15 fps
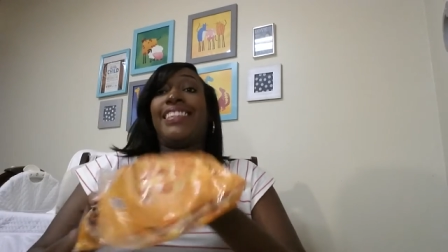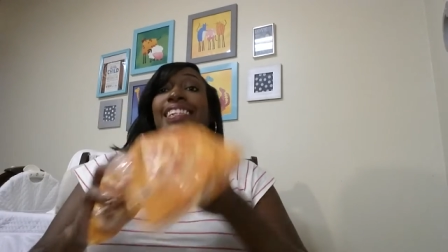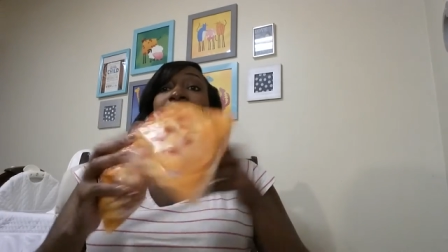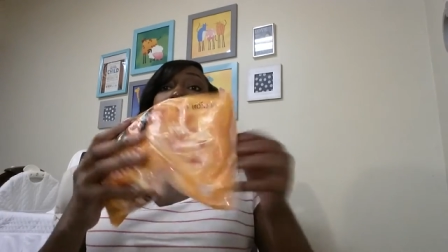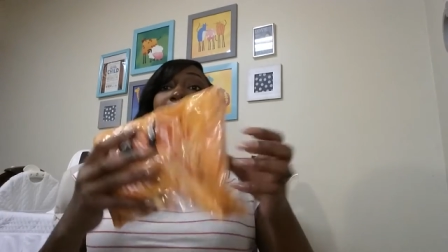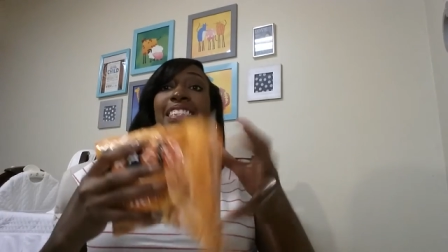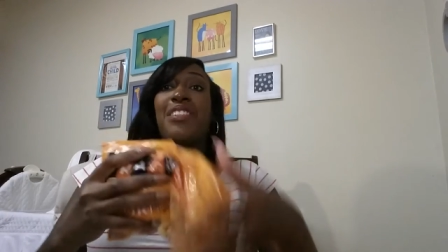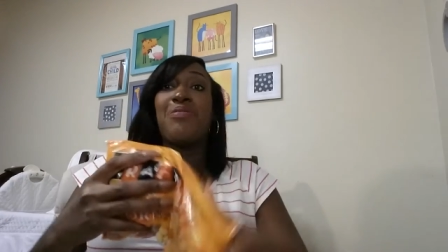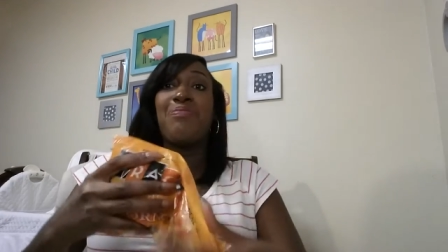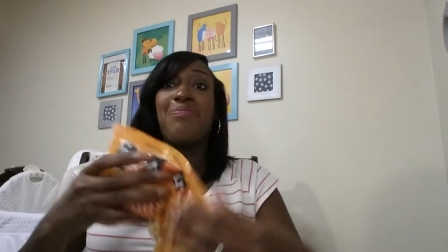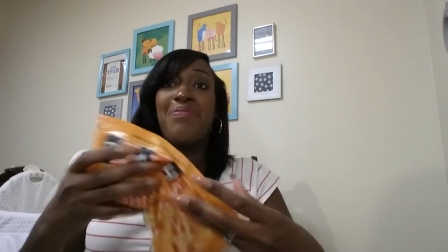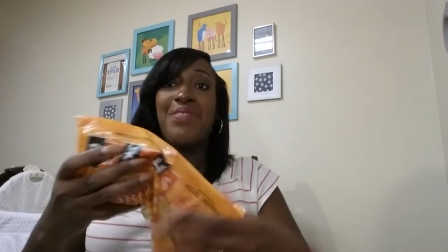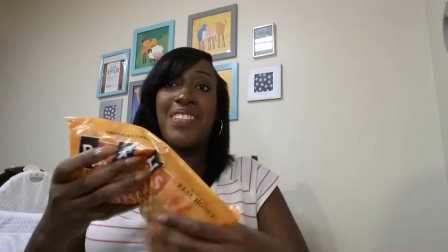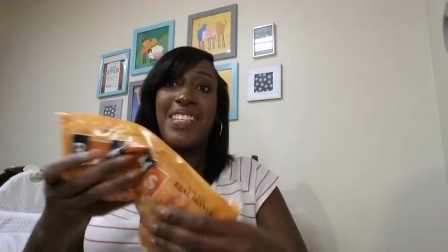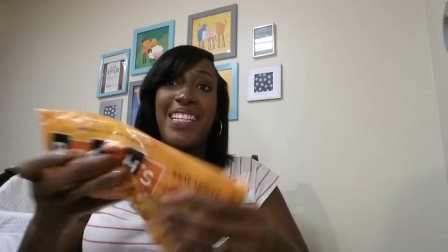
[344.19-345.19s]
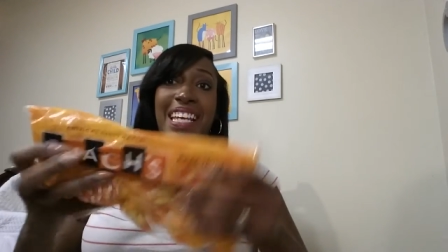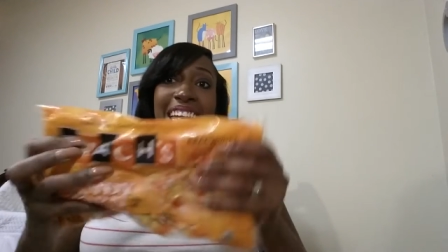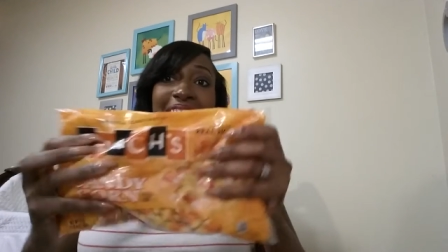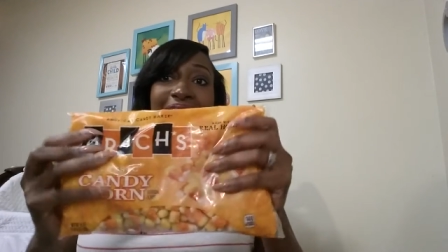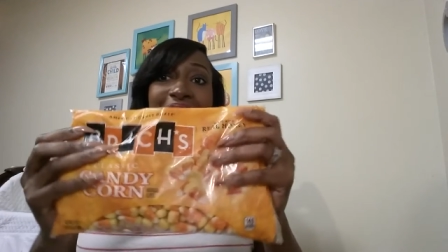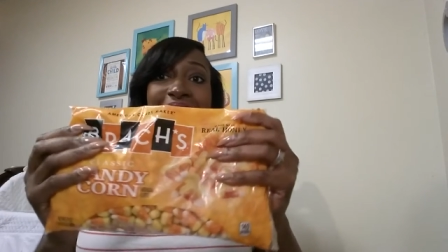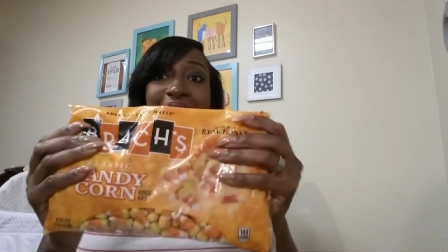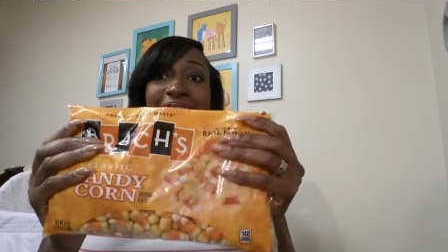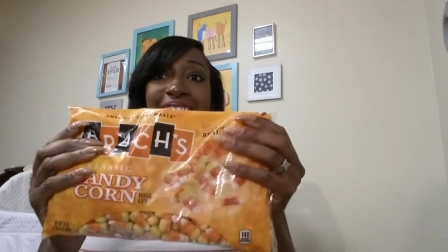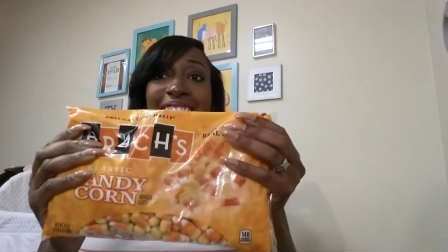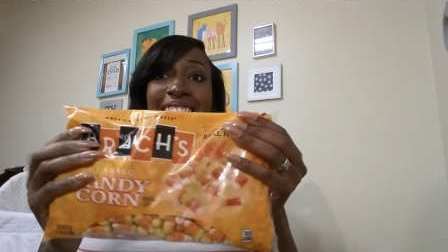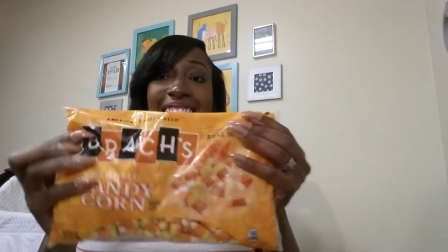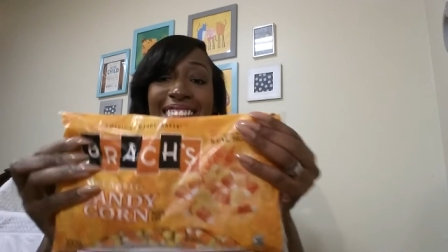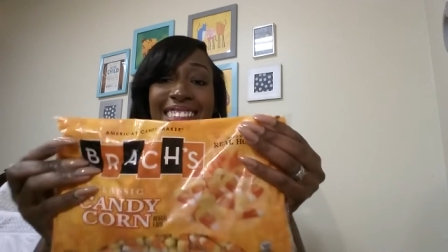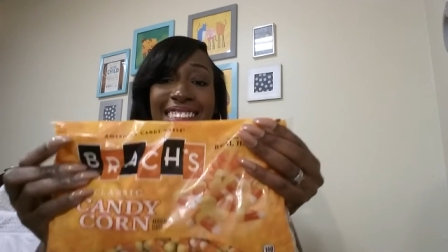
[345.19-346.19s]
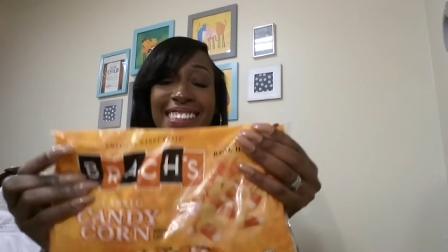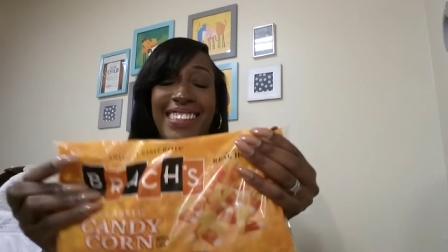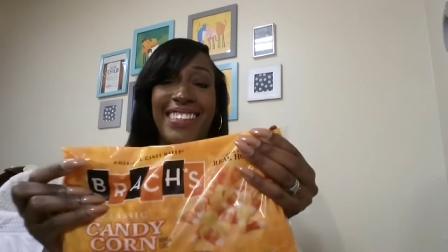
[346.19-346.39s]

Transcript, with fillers: got some candy corns.